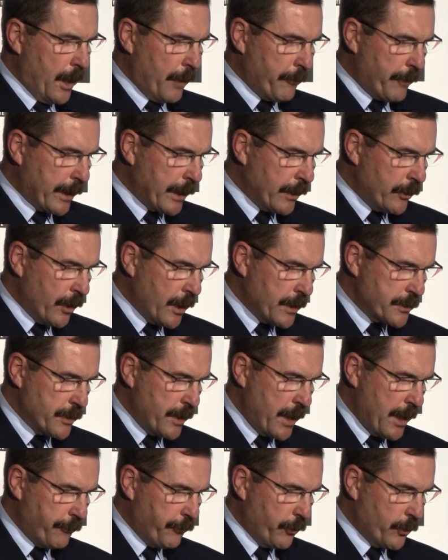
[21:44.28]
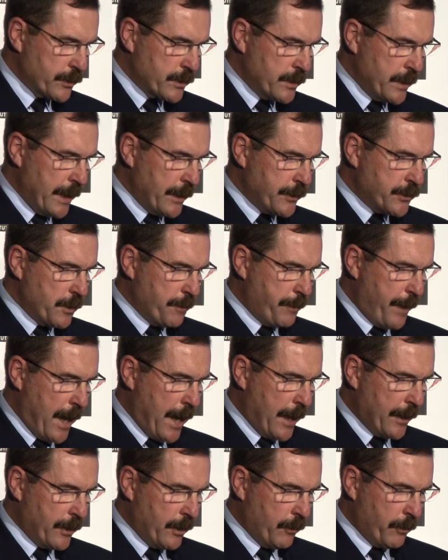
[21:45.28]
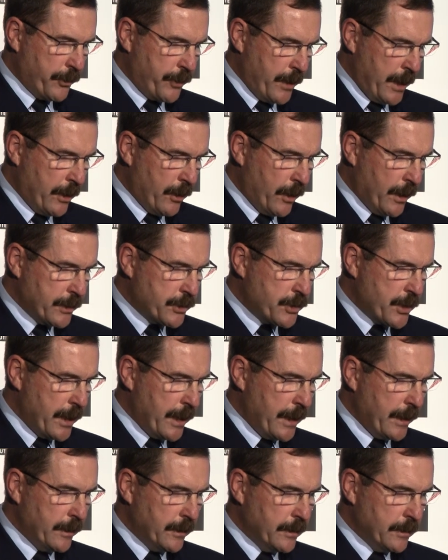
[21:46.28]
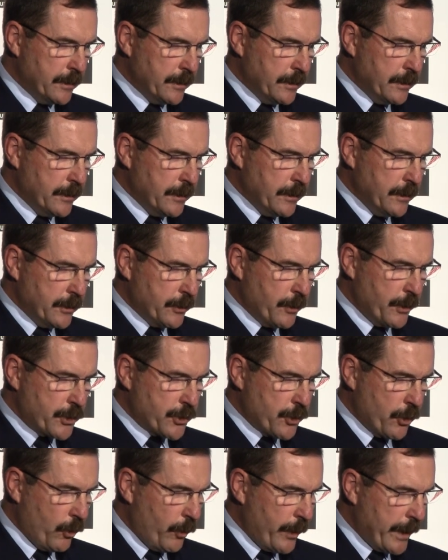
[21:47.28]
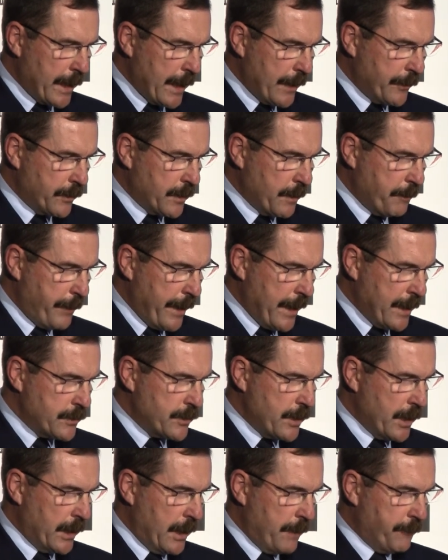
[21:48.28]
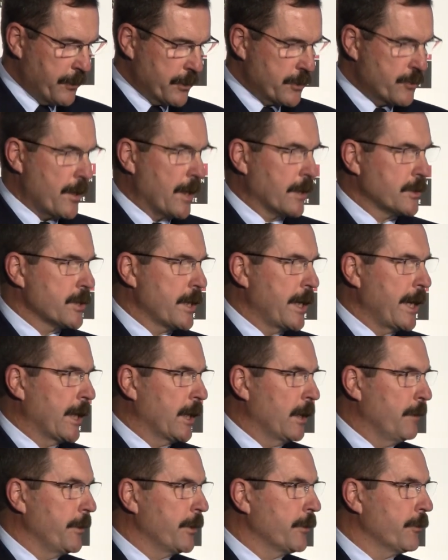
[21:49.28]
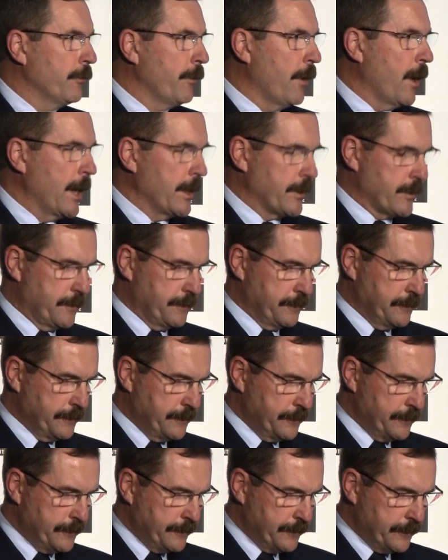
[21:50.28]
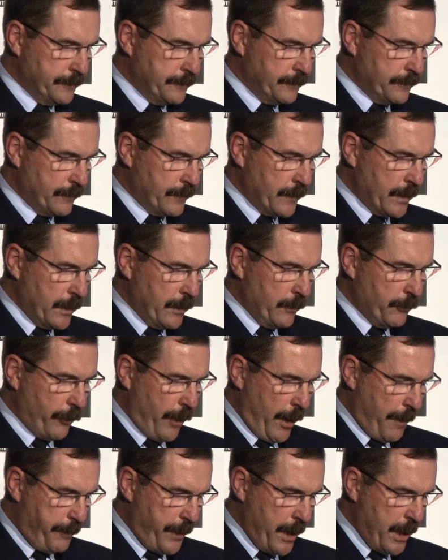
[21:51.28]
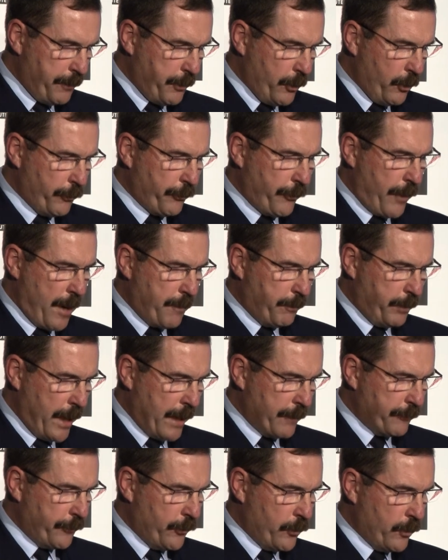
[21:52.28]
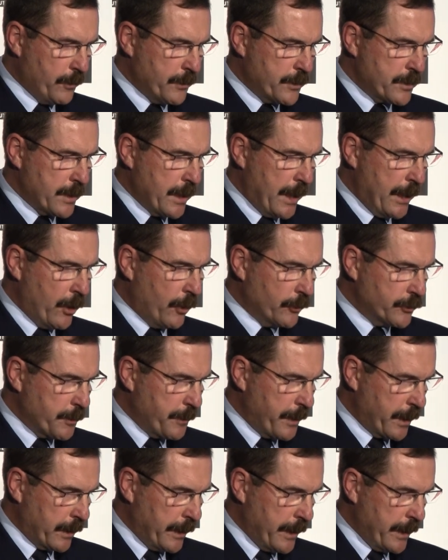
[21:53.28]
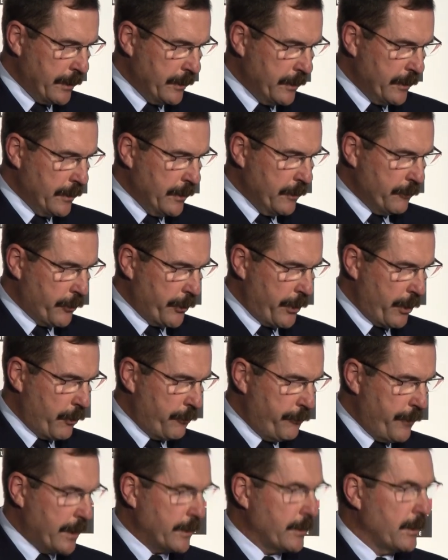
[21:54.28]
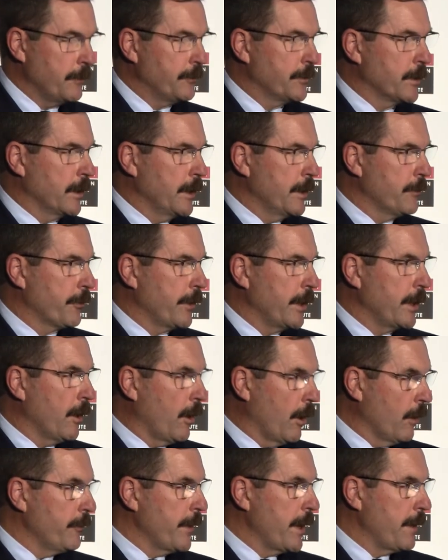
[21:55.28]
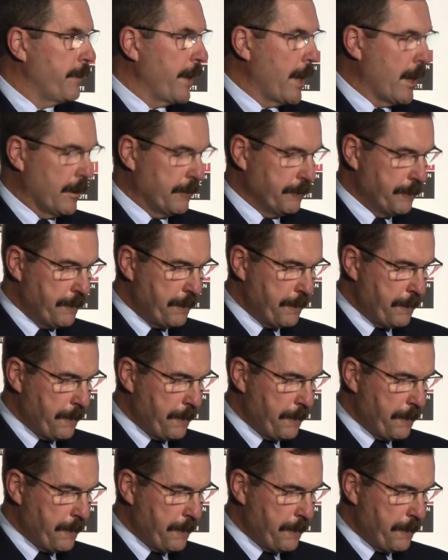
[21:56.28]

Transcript: I recognise that Air Force needs to partner with ENIG to ensure we get the basing and infrastructure element right for our people, for our platforms, and ultimately for their effective delivery of air power.